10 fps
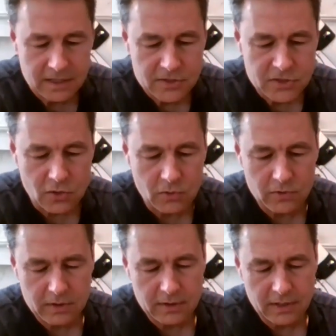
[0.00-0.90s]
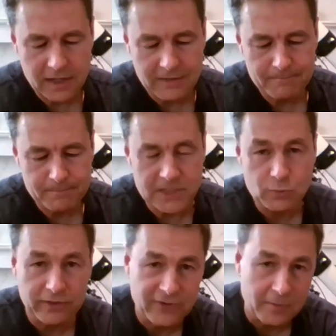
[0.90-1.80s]
So um, this
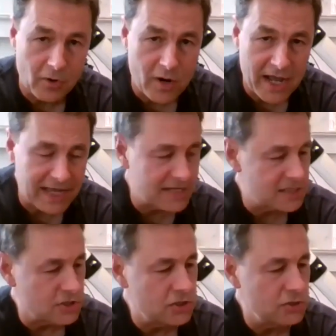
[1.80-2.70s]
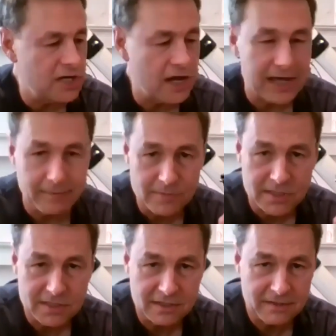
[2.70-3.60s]
one from Orion is a two
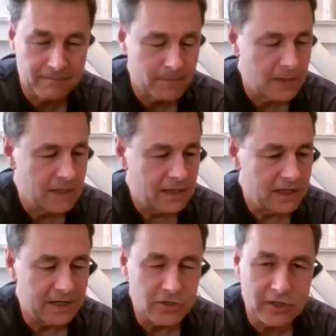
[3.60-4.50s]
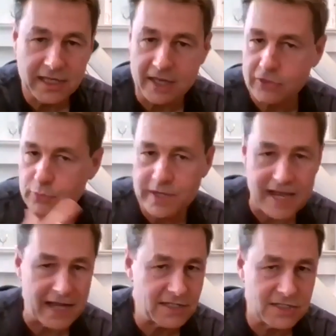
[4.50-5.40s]
times. Uh, you can get
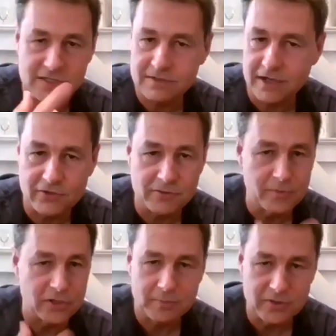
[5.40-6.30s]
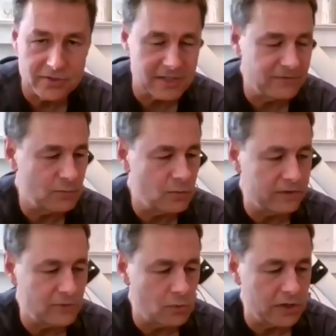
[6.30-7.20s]
3x other multiples if you,
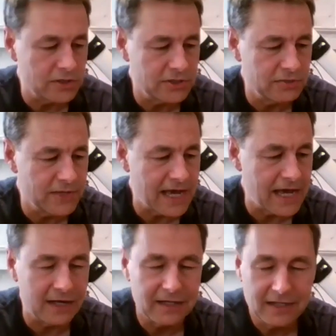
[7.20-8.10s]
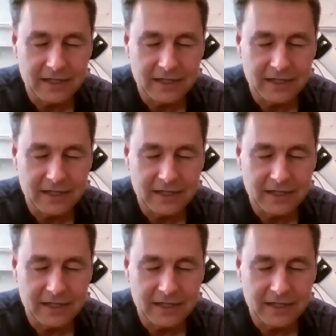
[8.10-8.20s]
if you want to do that.